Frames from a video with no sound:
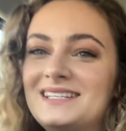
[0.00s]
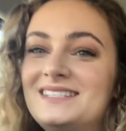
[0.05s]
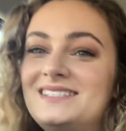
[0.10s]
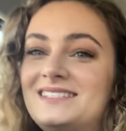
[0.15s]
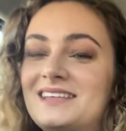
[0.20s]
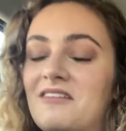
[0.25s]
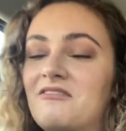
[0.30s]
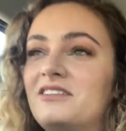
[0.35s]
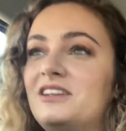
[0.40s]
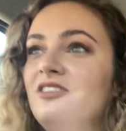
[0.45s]

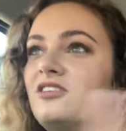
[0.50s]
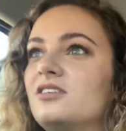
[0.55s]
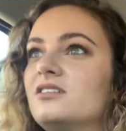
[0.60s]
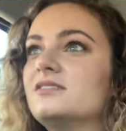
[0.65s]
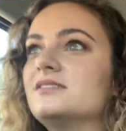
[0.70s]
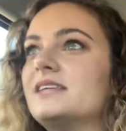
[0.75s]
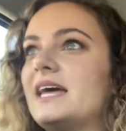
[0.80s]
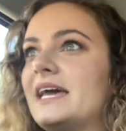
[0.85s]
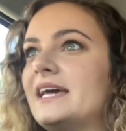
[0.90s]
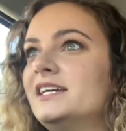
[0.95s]

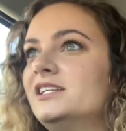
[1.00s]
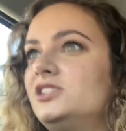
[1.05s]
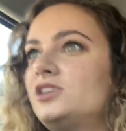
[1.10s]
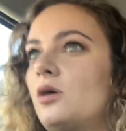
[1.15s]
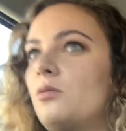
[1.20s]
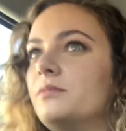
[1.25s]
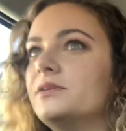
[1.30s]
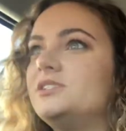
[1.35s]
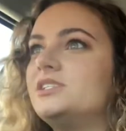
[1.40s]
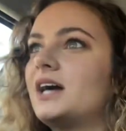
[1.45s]
$70 each,
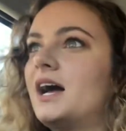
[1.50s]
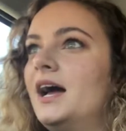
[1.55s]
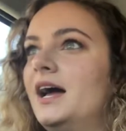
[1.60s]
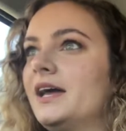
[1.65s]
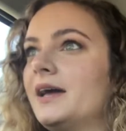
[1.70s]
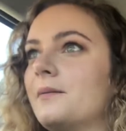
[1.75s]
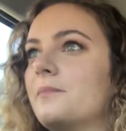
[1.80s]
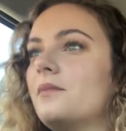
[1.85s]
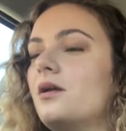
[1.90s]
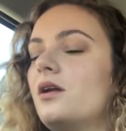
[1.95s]
which I
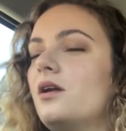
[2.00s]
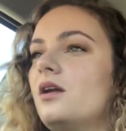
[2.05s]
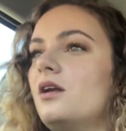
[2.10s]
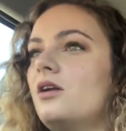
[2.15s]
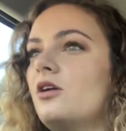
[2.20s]
am